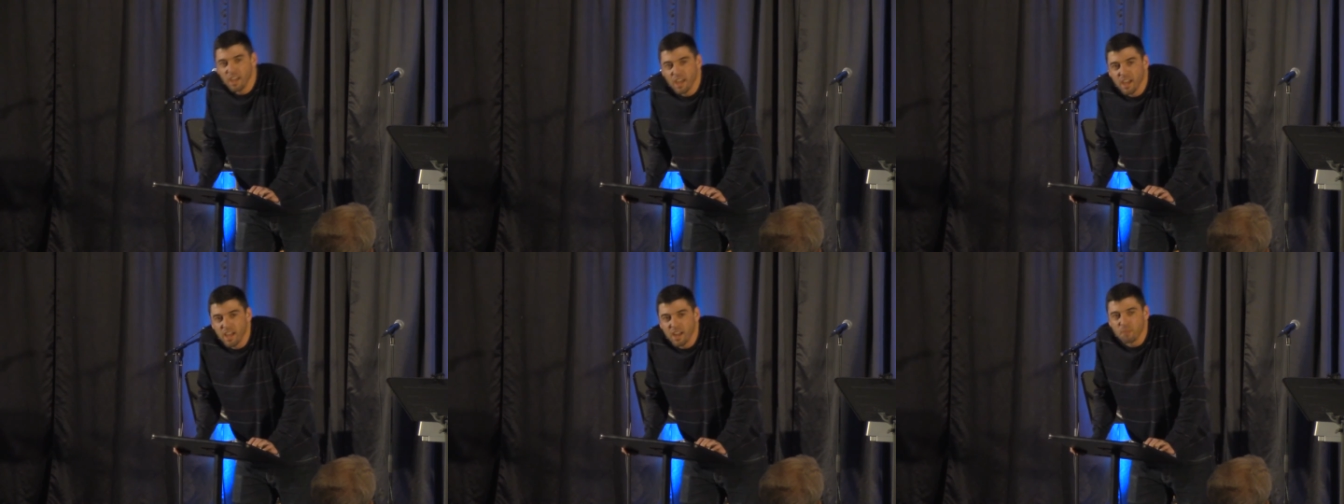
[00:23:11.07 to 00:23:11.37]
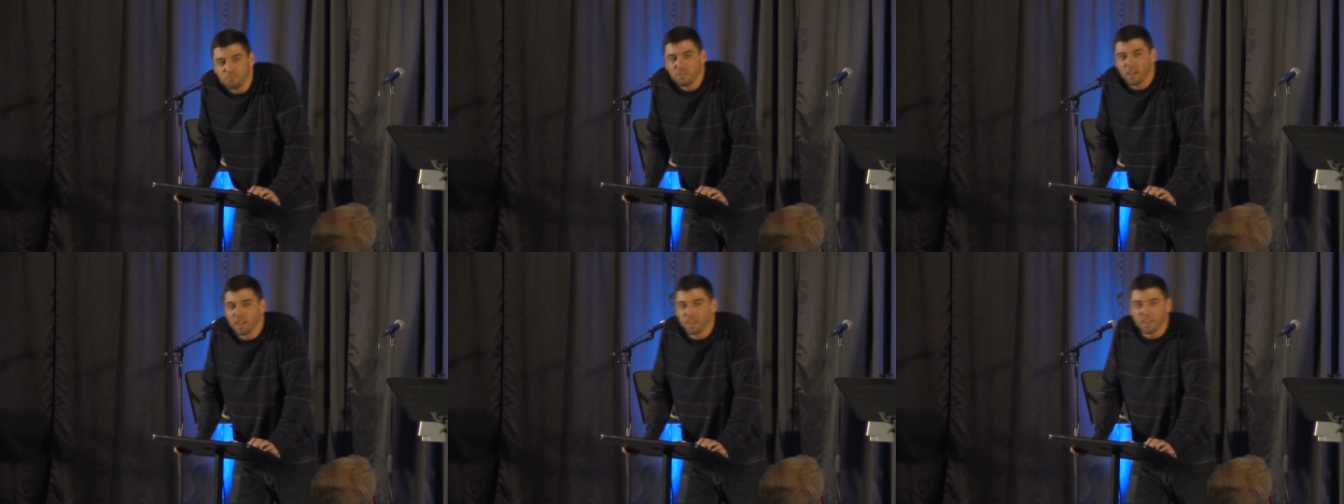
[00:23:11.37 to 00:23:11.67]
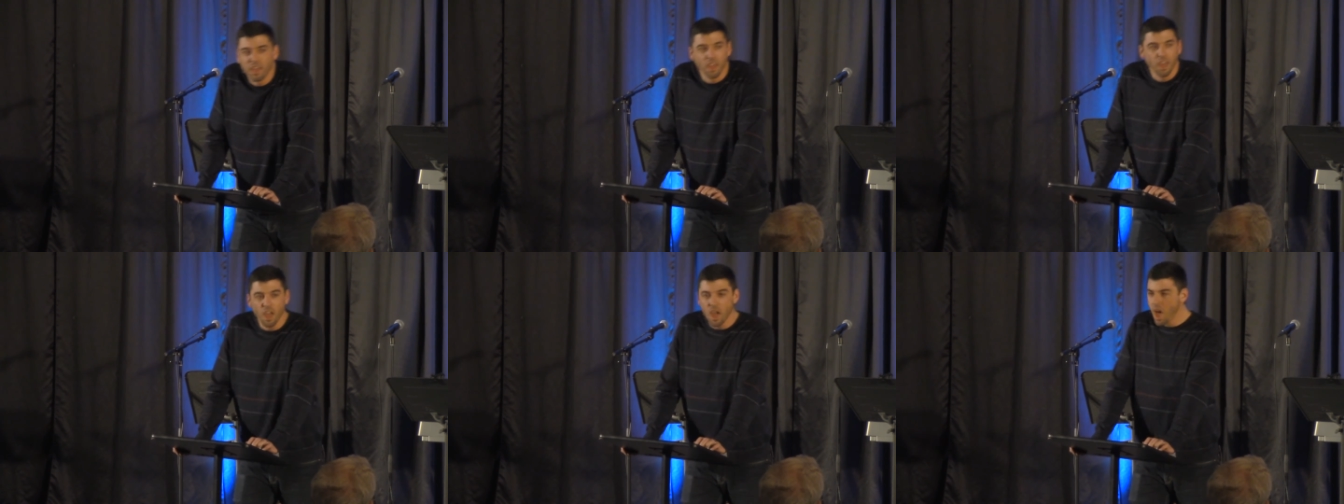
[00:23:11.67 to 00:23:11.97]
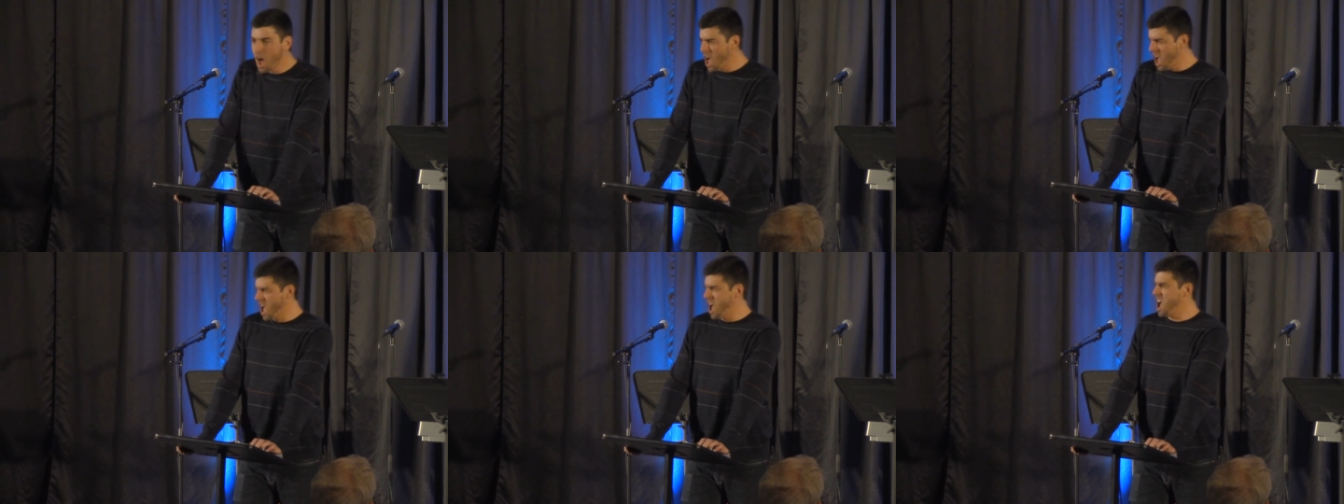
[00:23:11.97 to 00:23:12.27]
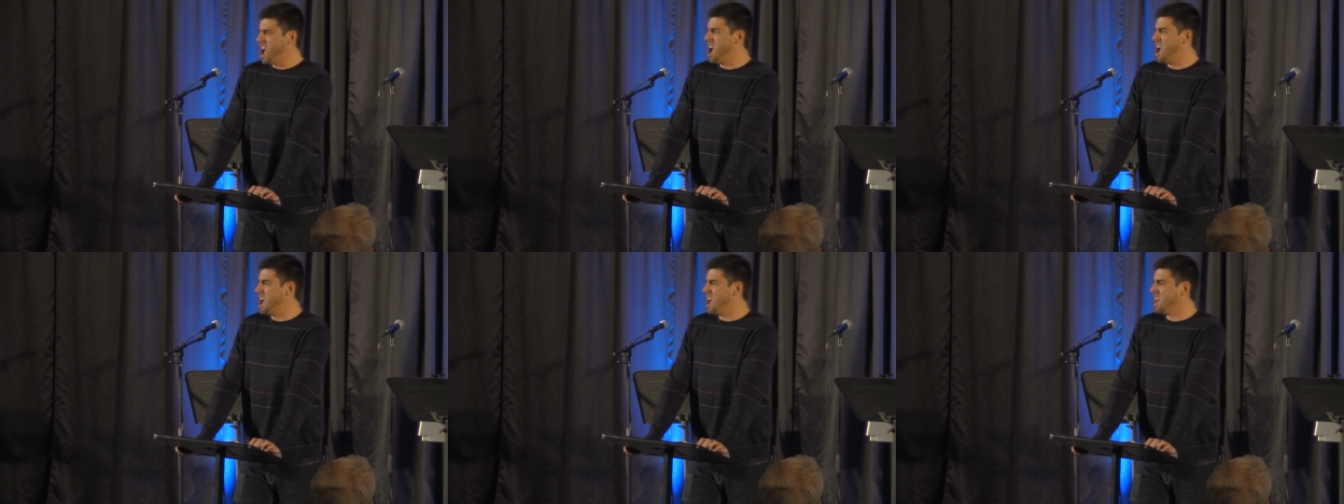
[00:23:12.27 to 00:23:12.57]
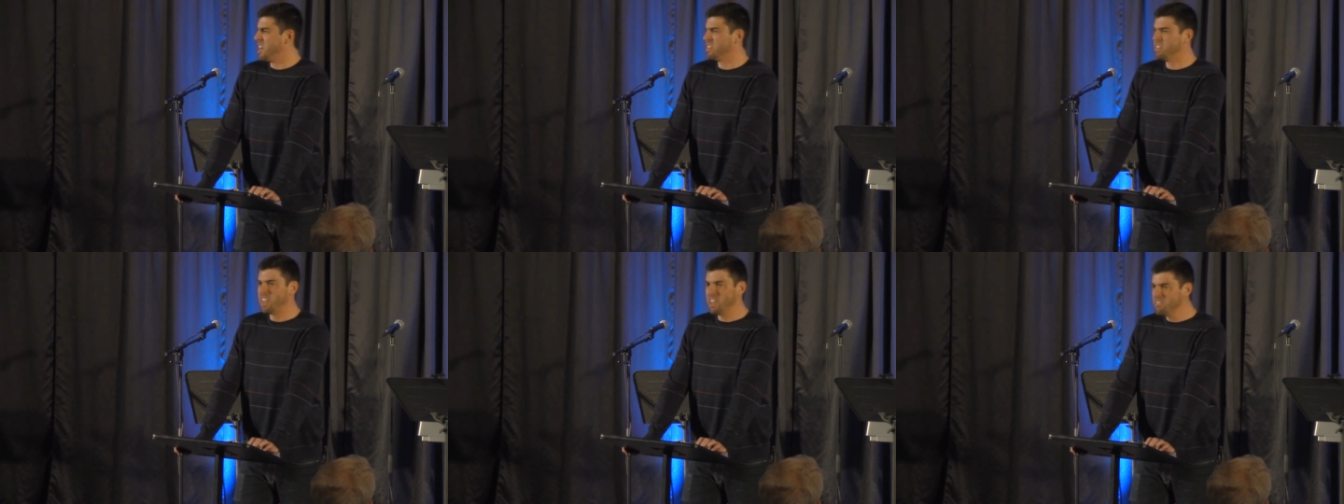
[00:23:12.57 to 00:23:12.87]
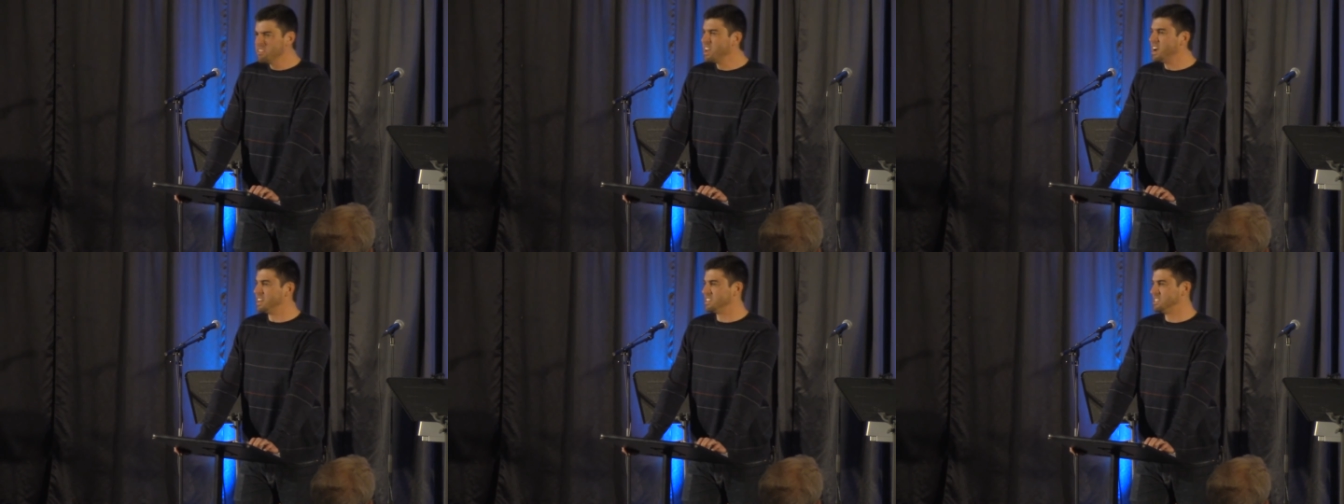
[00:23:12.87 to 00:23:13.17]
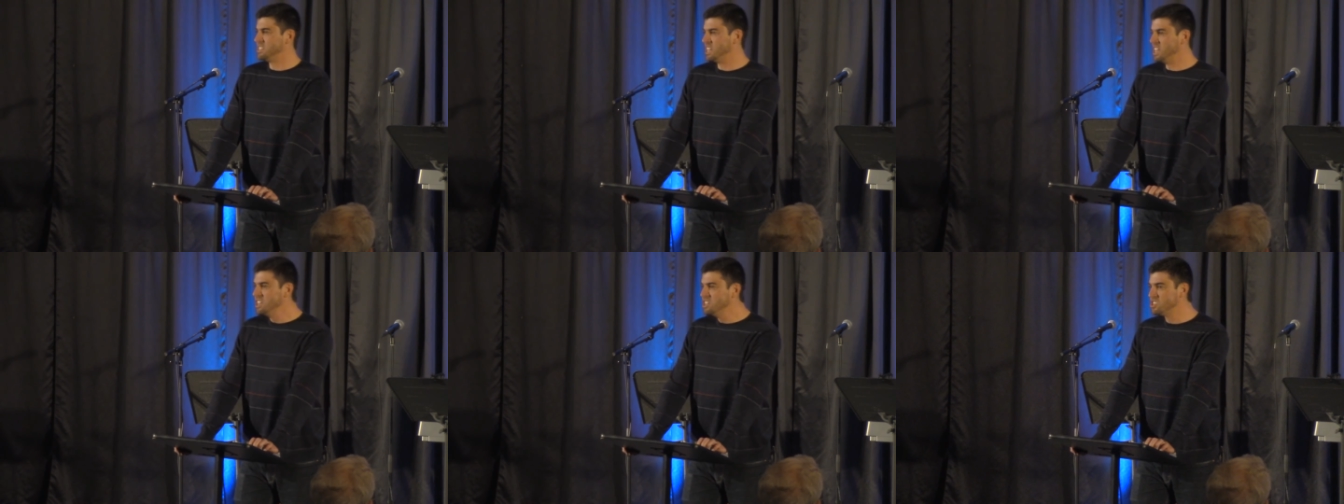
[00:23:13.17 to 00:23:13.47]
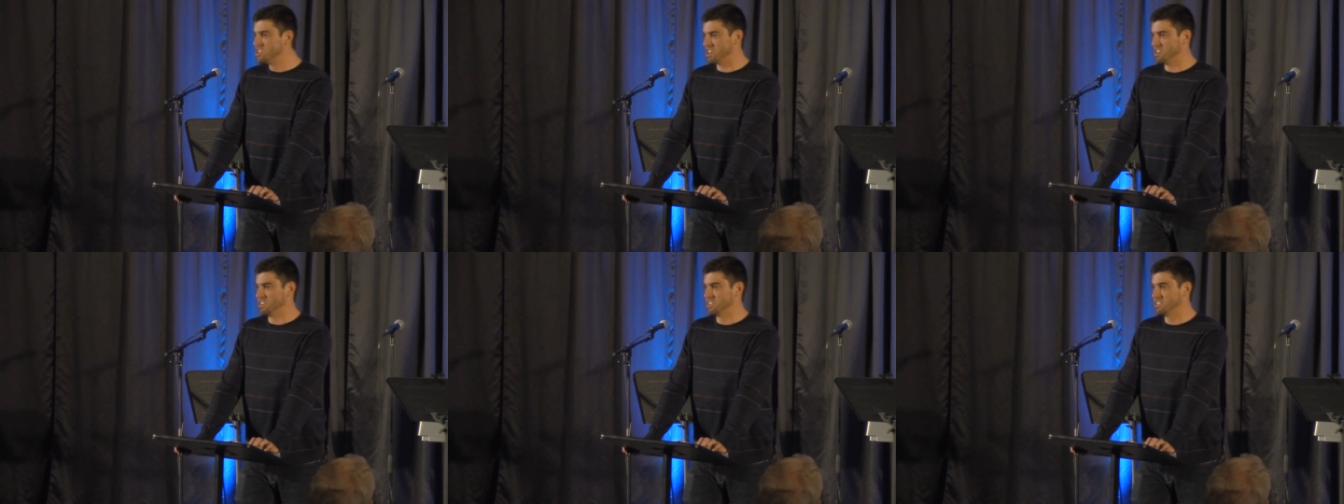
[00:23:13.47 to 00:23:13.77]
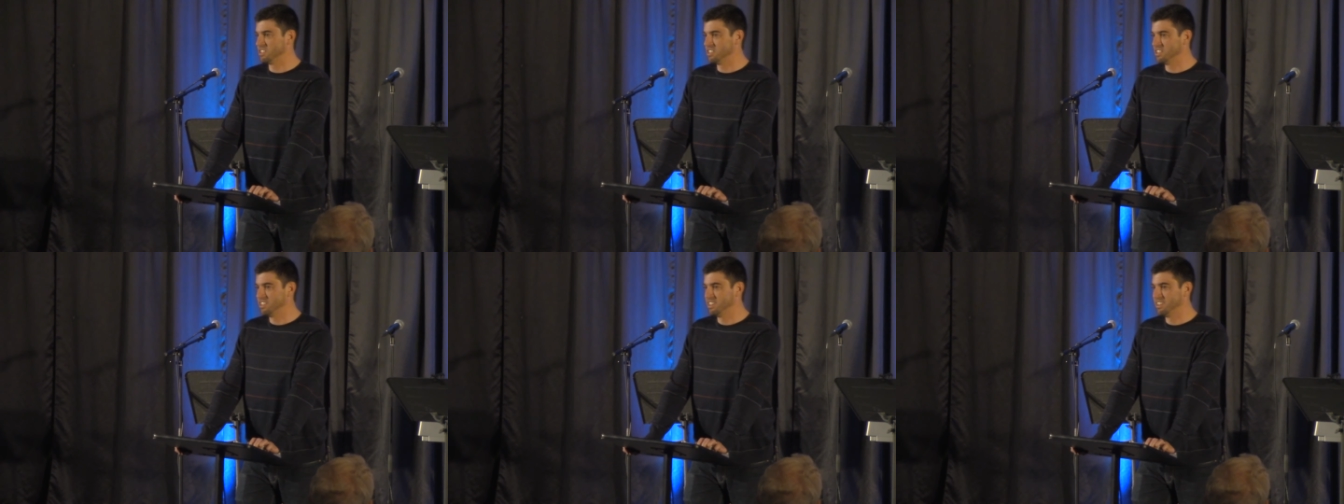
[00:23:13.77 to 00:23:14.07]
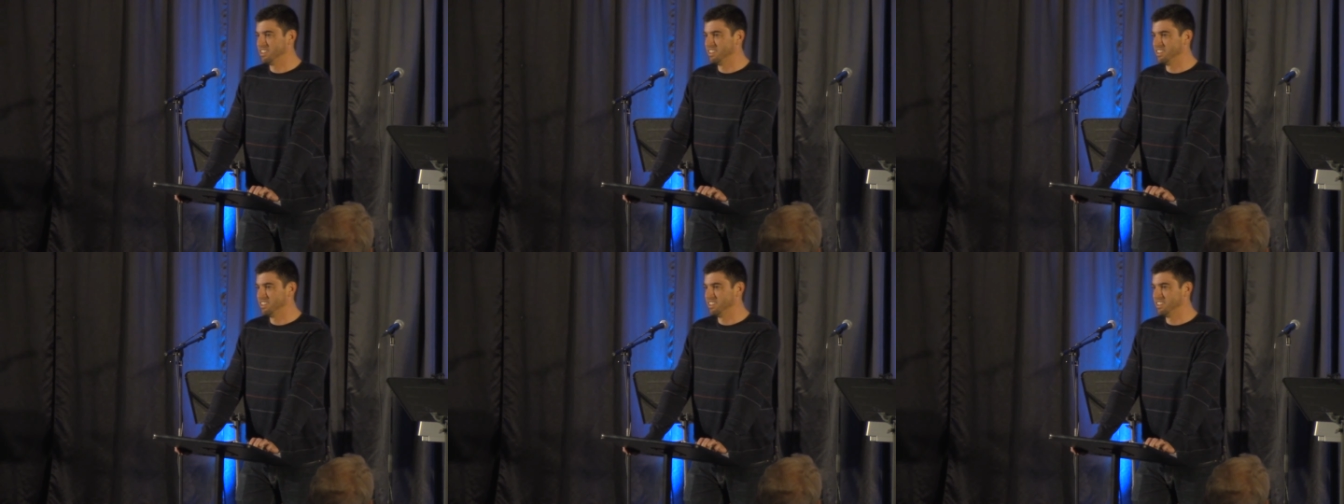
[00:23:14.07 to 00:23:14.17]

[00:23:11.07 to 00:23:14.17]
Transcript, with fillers: and I'm like, they've got t shirts.